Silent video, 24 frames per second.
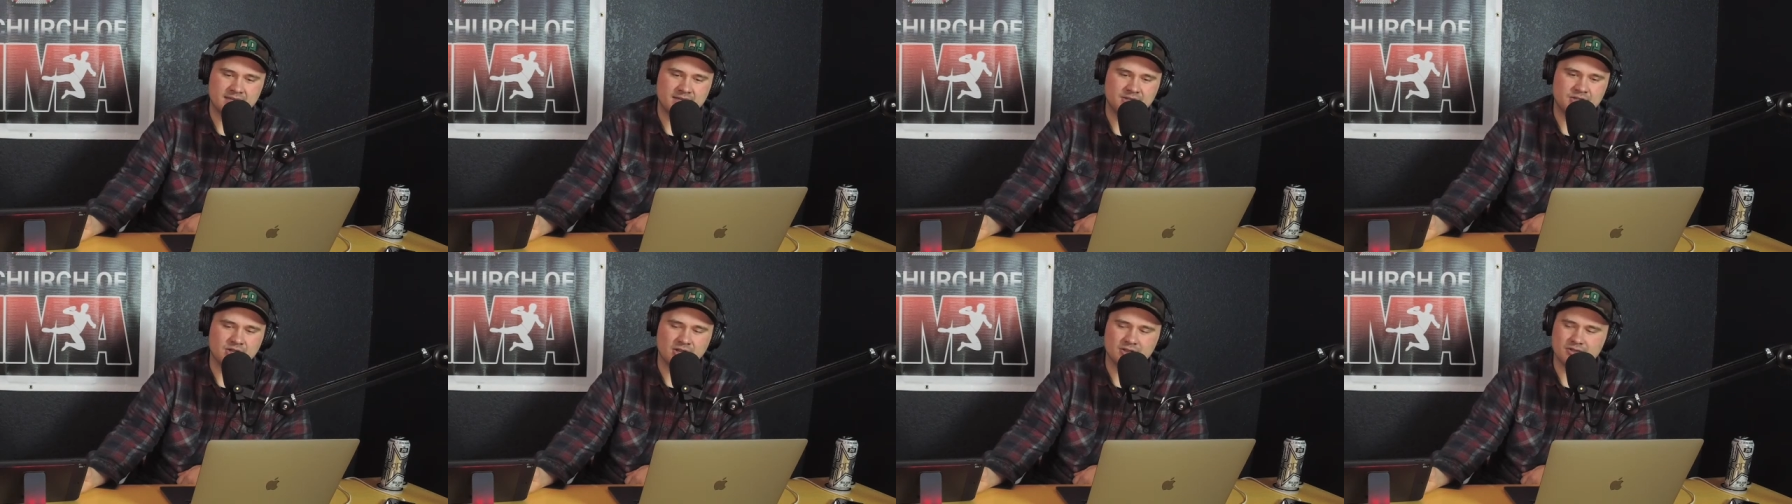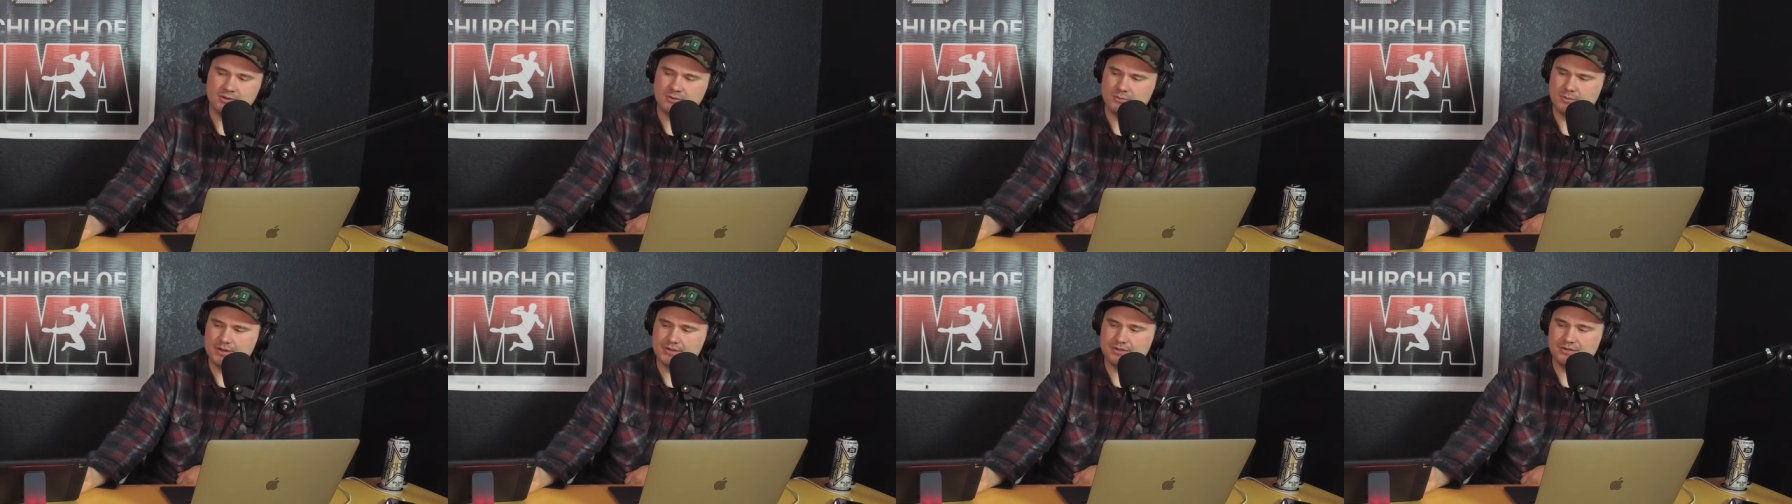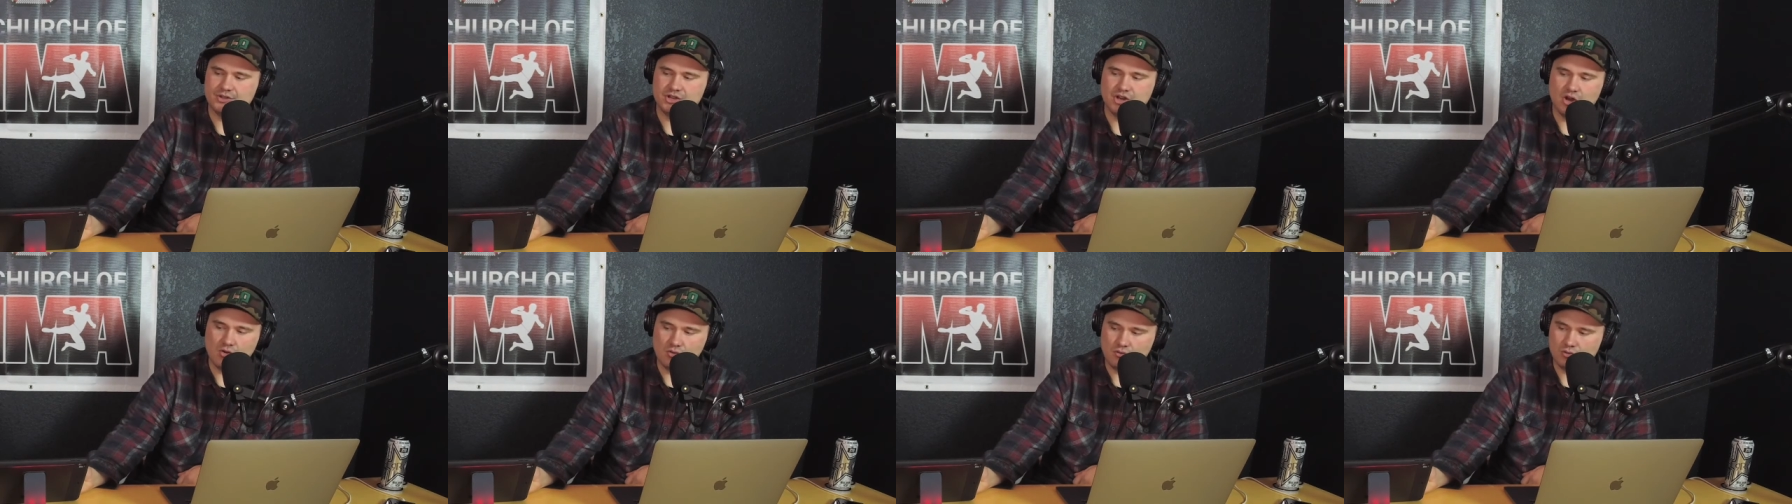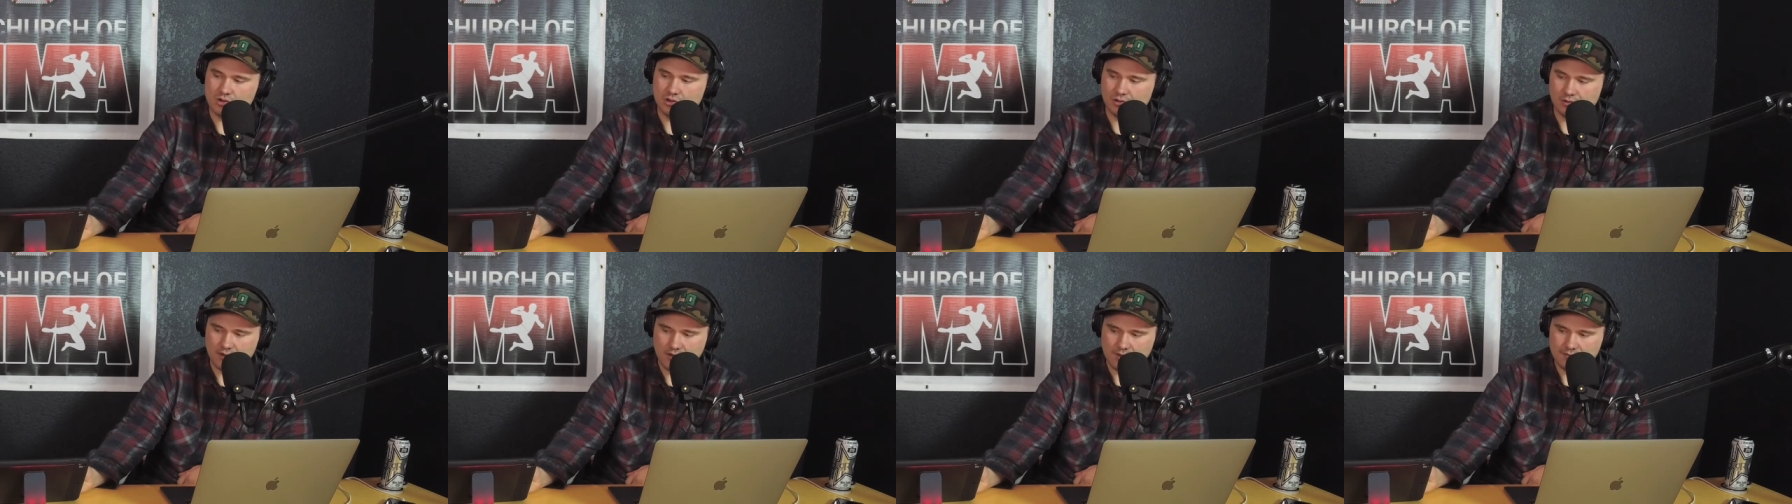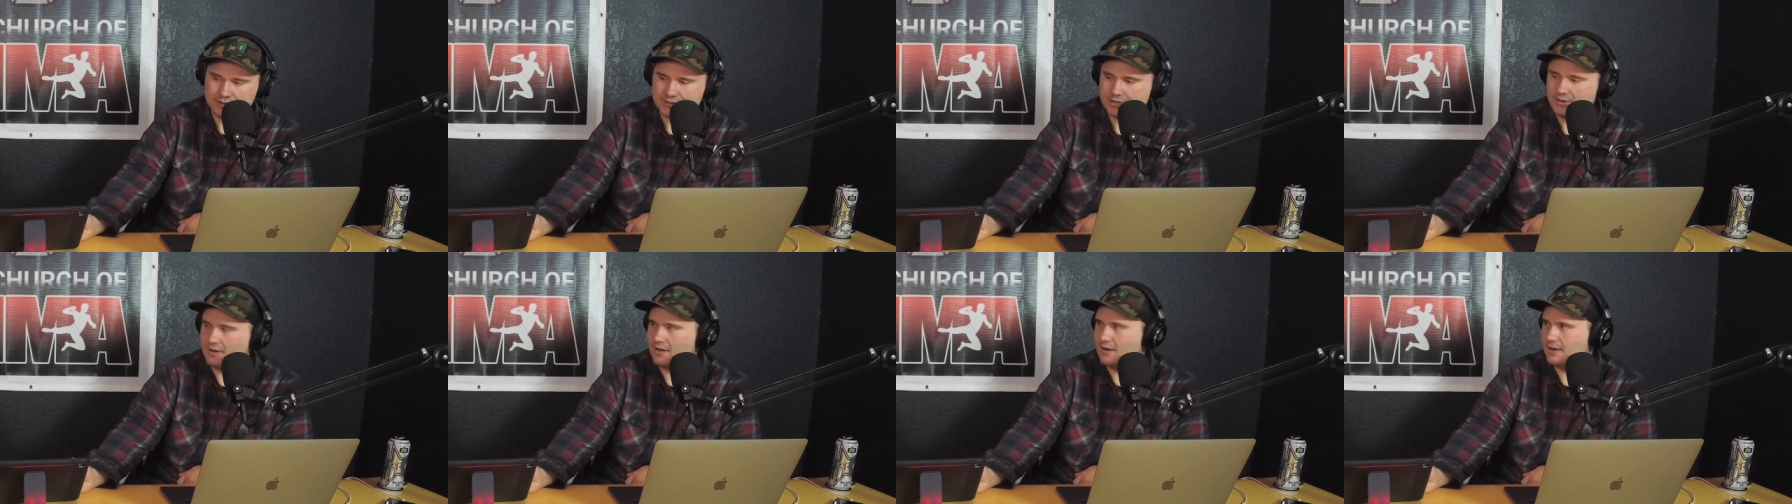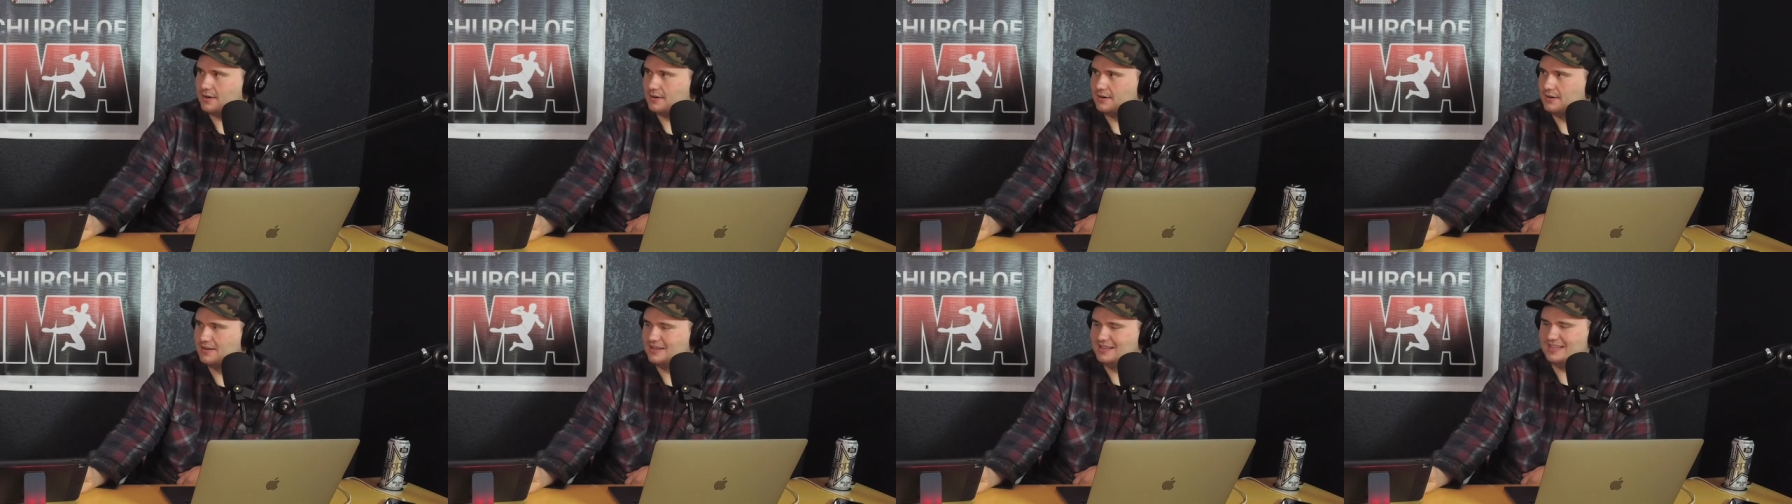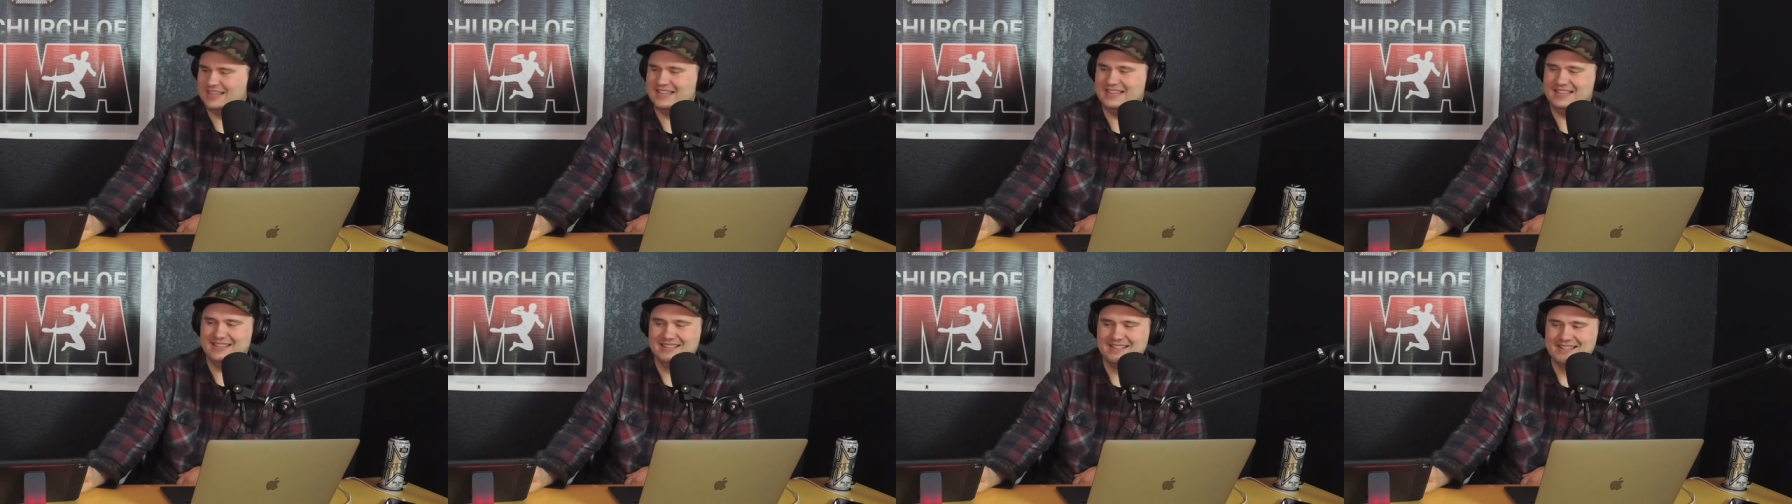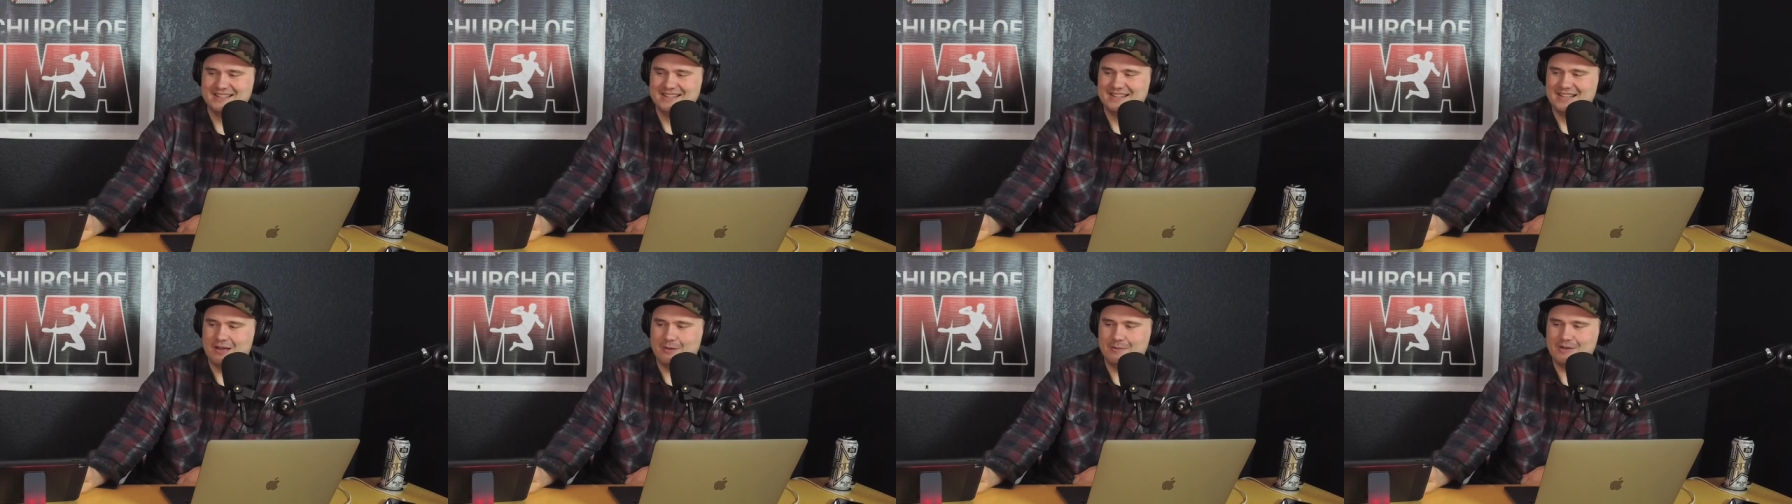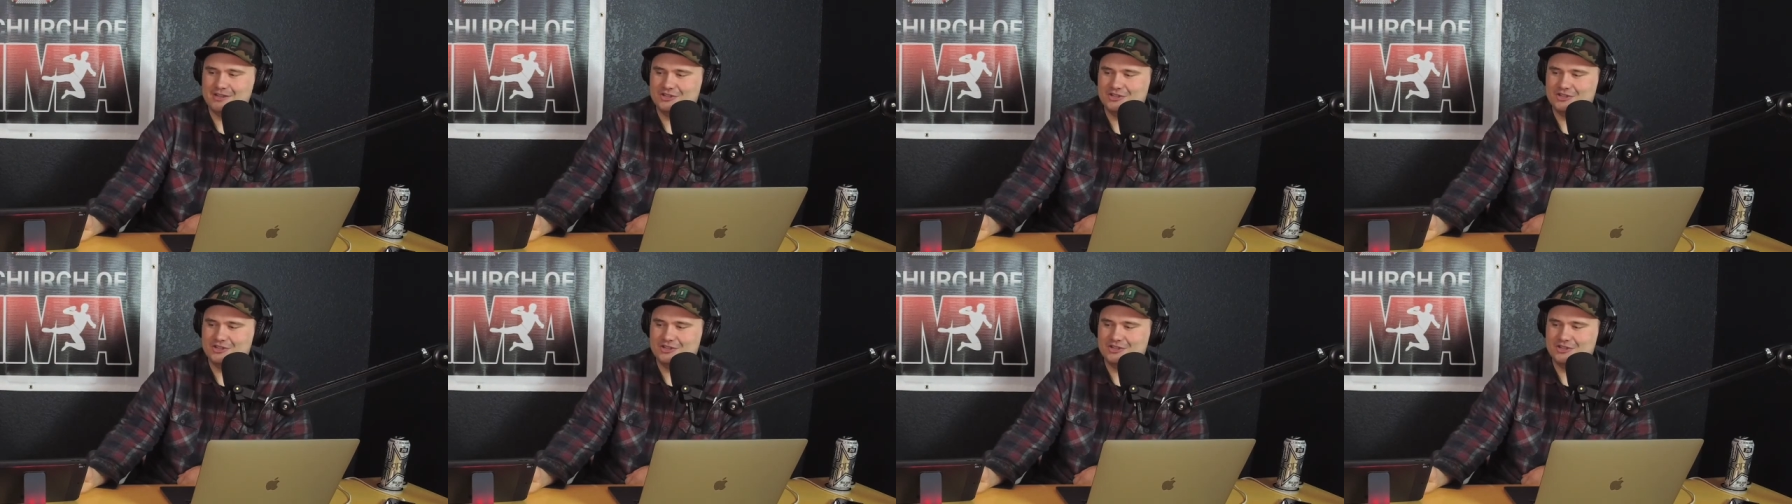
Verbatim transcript: each other with no gloves on. Yeah. I mean,